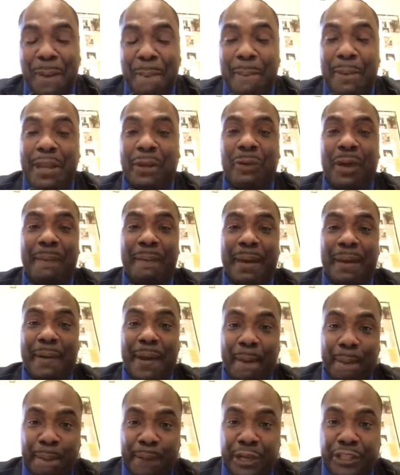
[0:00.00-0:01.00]
But anyway, baby,
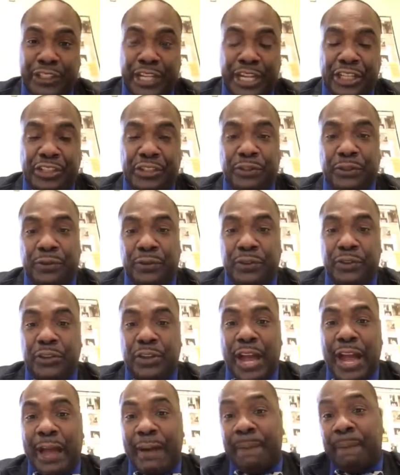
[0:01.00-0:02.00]
I appreciate you.
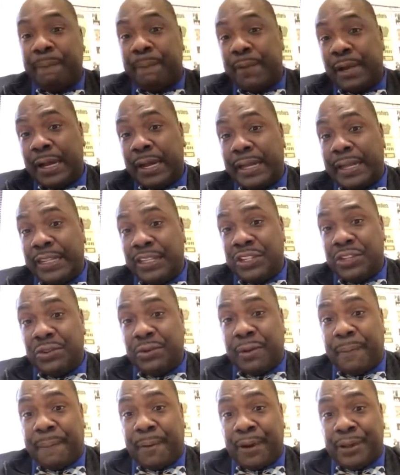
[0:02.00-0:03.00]
I, uh,
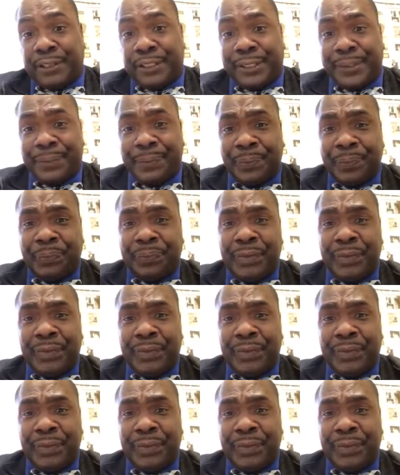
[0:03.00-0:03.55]
you a person